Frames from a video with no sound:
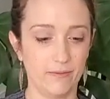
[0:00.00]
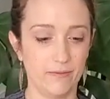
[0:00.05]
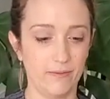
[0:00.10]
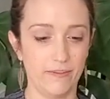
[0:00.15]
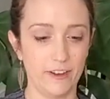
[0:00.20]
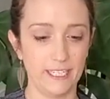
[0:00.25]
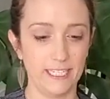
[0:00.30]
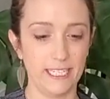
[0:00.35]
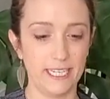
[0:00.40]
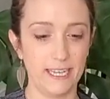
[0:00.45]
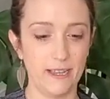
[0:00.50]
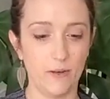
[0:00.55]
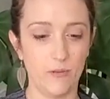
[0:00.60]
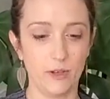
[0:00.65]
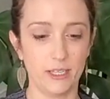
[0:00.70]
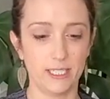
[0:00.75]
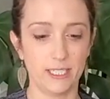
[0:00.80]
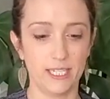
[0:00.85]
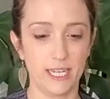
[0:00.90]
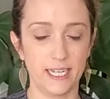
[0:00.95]
fuzzy and
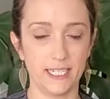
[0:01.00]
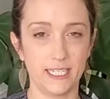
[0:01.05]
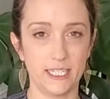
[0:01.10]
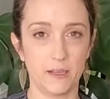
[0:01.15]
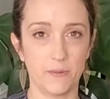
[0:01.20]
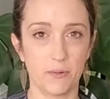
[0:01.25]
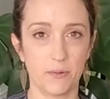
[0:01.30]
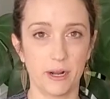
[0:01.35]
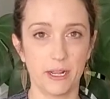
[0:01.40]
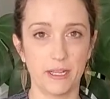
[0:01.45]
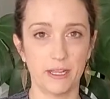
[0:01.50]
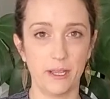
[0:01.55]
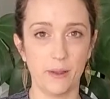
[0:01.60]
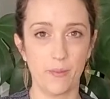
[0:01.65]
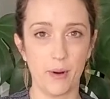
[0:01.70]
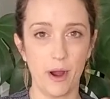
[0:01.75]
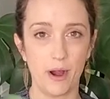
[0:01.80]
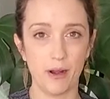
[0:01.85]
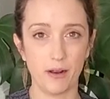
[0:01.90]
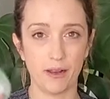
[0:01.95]
one side's the prickly
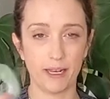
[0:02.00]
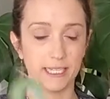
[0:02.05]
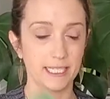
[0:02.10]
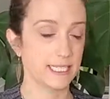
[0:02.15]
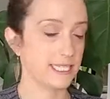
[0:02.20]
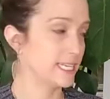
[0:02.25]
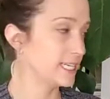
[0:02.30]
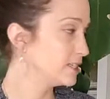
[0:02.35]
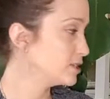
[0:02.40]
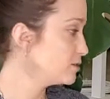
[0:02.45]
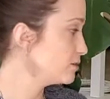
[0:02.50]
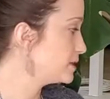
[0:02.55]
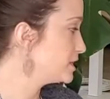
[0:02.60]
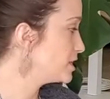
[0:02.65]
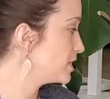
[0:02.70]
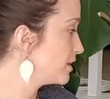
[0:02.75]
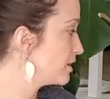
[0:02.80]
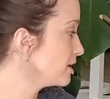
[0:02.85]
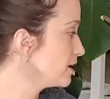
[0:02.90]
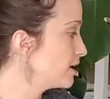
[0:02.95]
part and it sticks to each
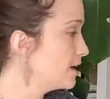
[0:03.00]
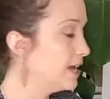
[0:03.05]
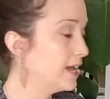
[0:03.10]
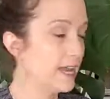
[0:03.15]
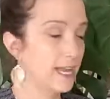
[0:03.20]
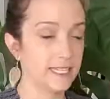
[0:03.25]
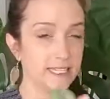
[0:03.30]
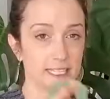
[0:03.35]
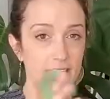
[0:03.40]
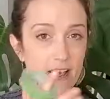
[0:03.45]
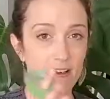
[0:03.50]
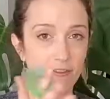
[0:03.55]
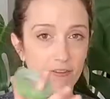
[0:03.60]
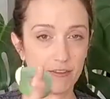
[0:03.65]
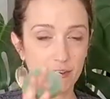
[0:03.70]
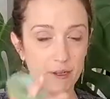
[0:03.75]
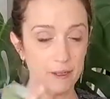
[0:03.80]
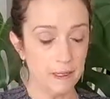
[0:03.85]
other itself.